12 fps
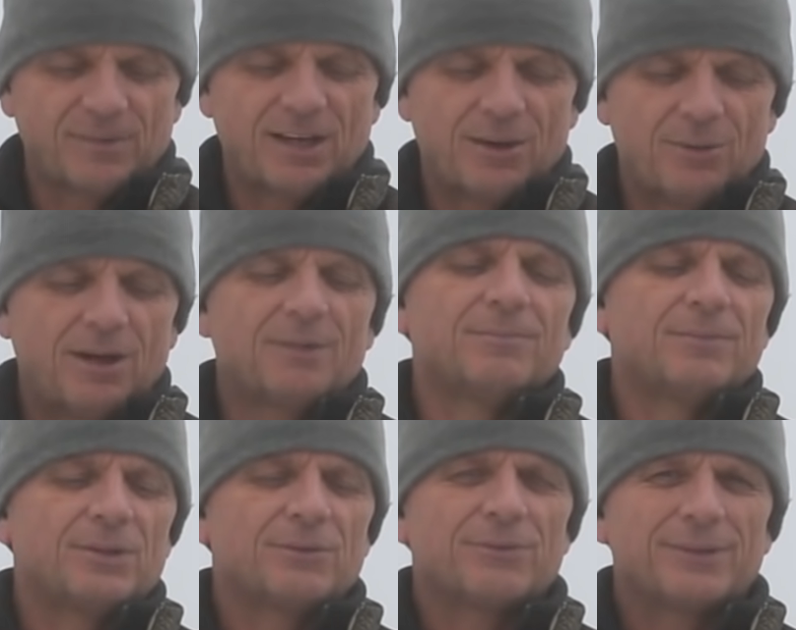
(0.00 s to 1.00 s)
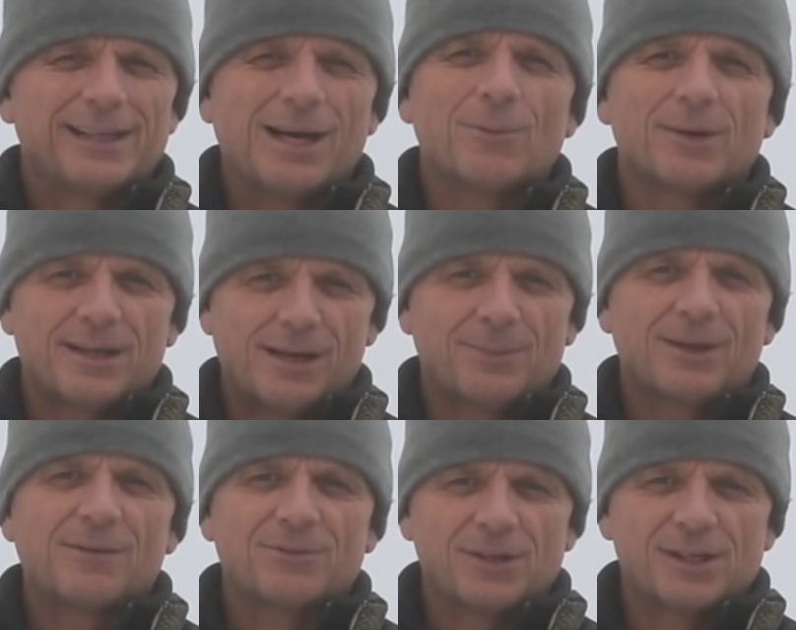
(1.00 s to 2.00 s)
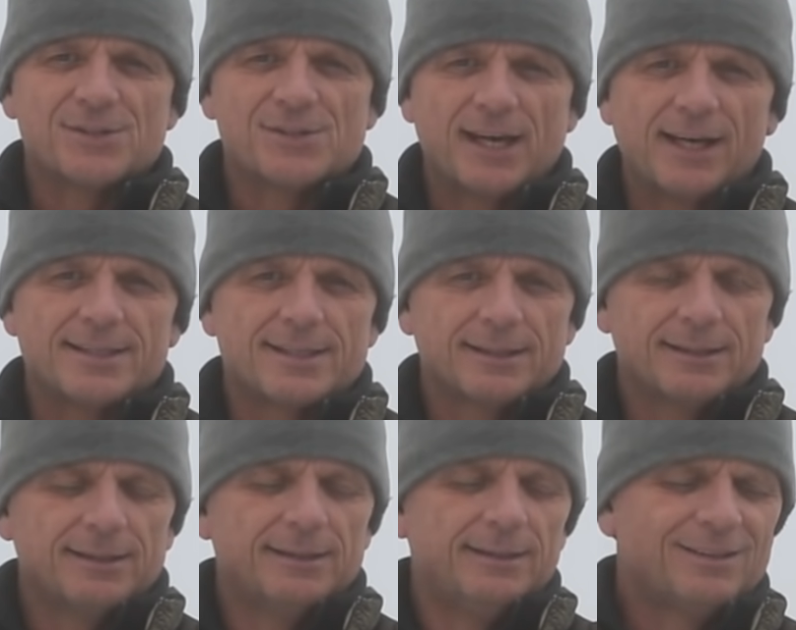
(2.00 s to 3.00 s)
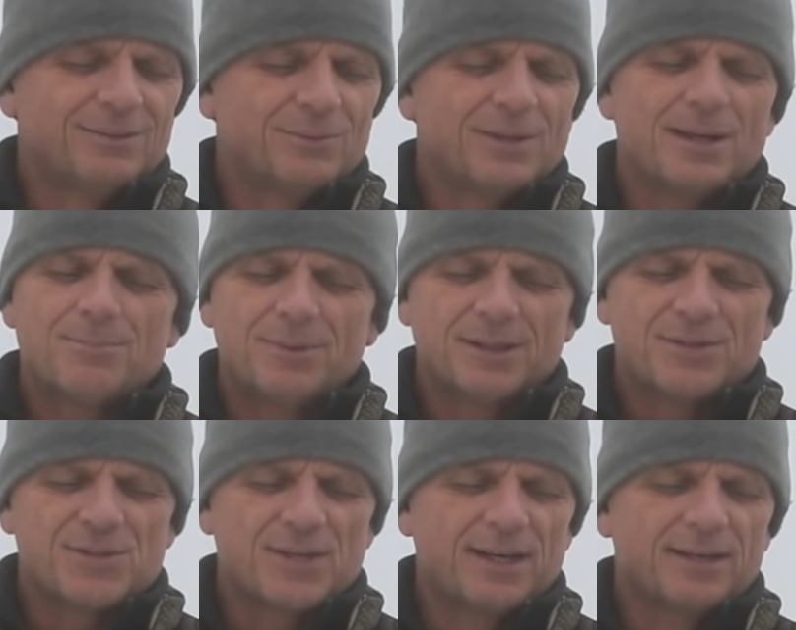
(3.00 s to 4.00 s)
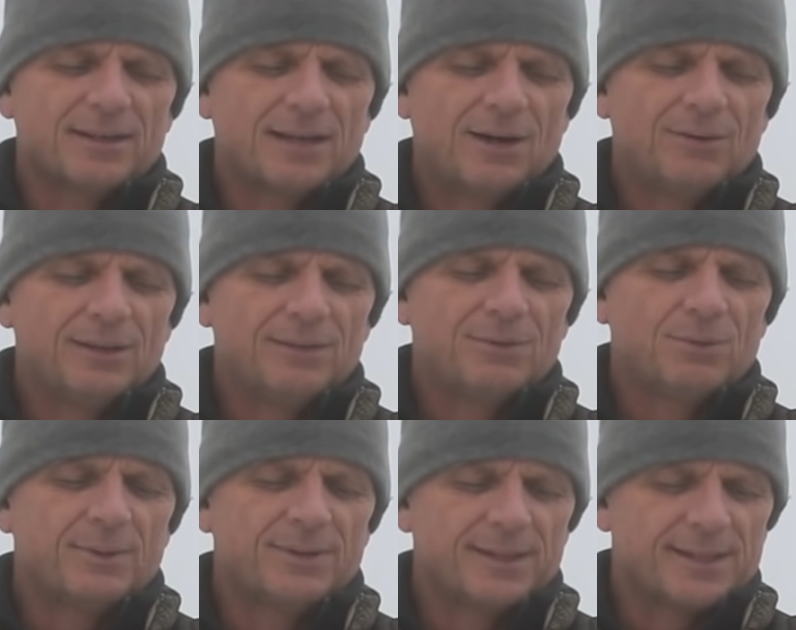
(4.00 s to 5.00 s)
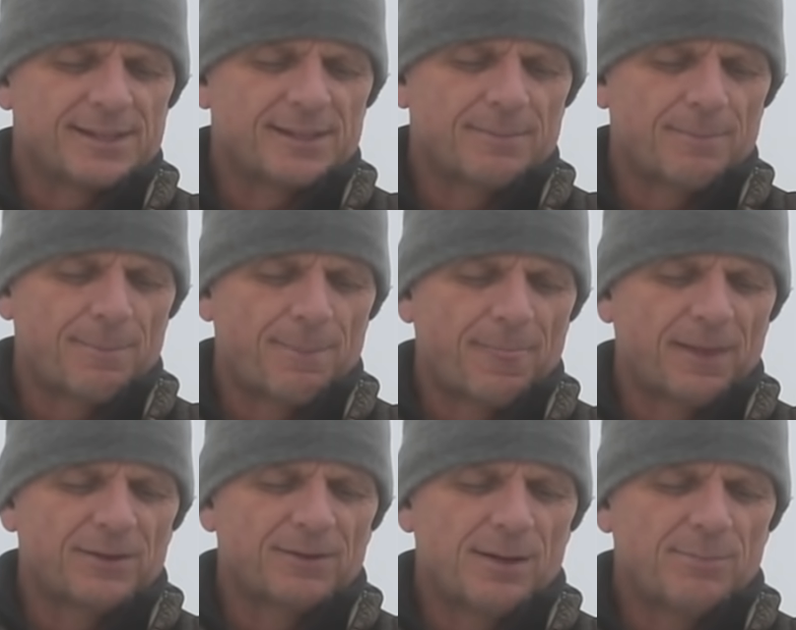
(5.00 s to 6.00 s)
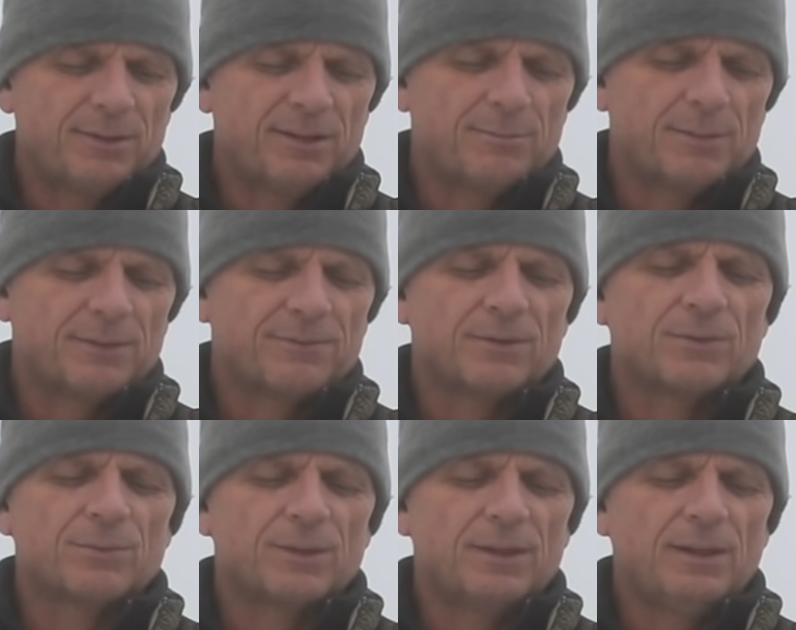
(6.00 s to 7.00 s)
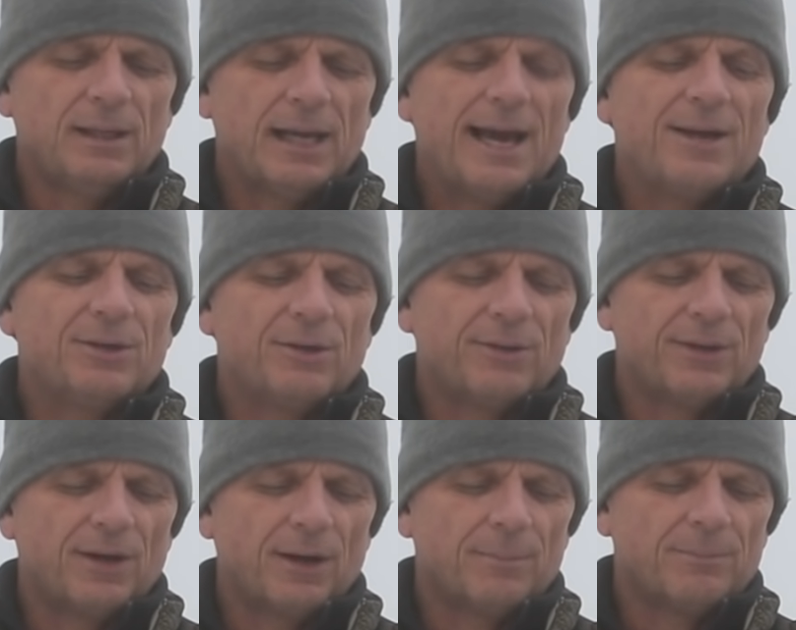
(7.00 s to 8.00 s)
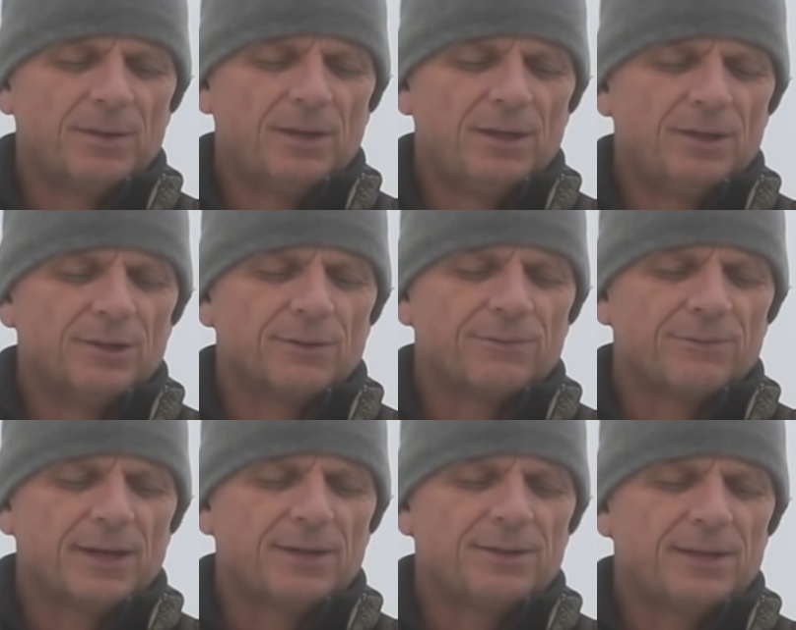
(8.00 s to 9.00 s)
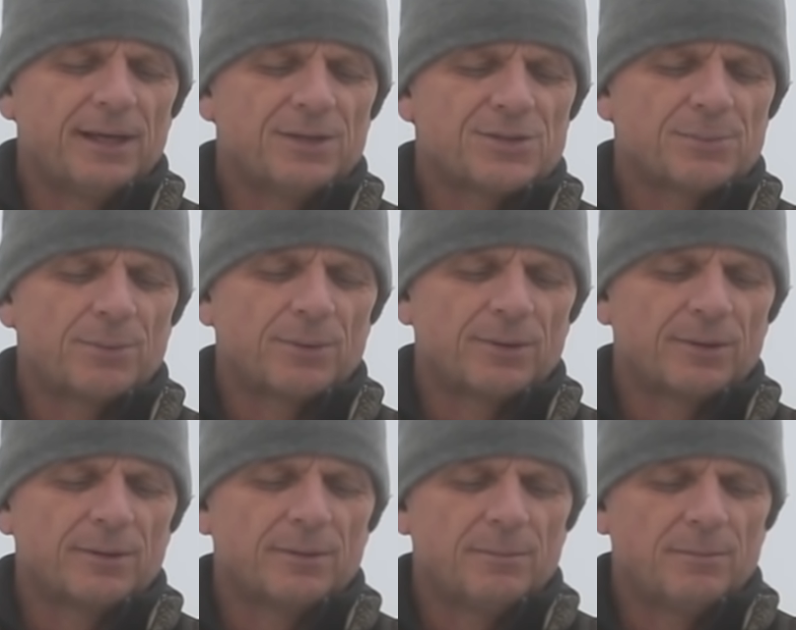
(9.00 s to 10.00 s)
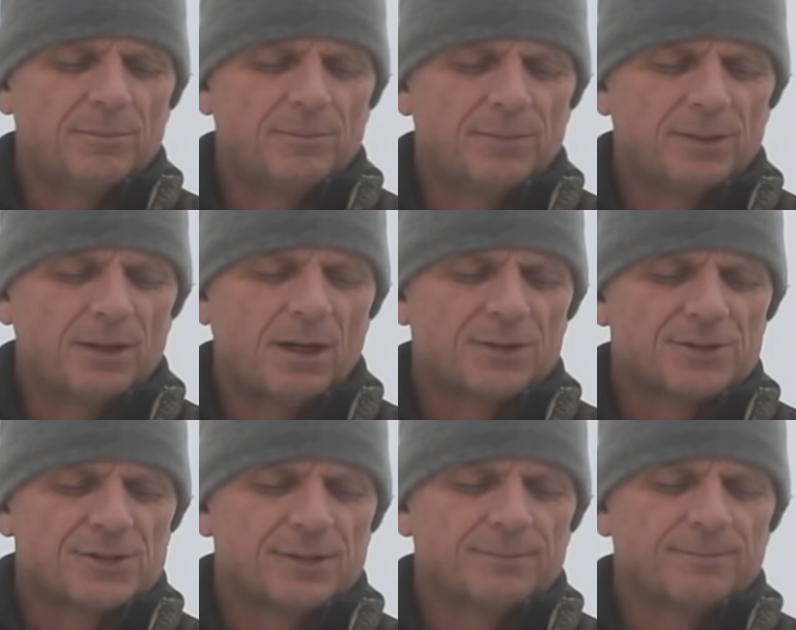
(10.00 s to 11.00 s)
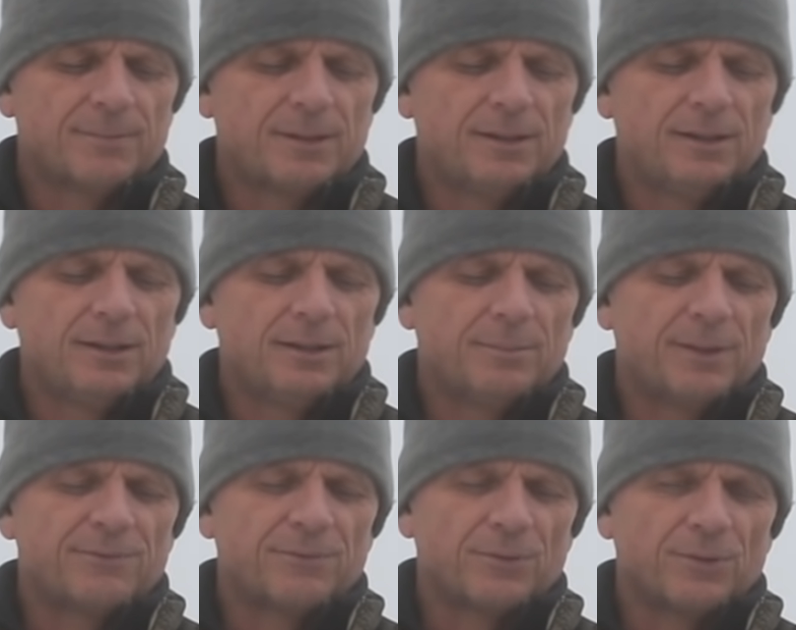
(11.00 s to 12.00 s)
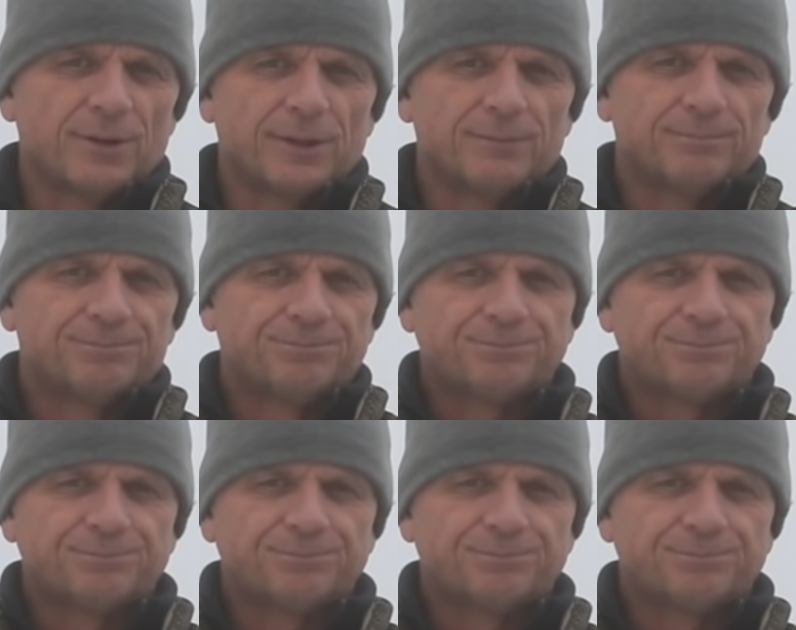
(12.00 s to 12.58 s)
Yeah, well, don't forget we're coming after his ass. With that being said, I will leave you with this. I do not believe Bigfoot are real. I know they are. Your friend and supporter, Bill Hodgson, Medford, Oregon.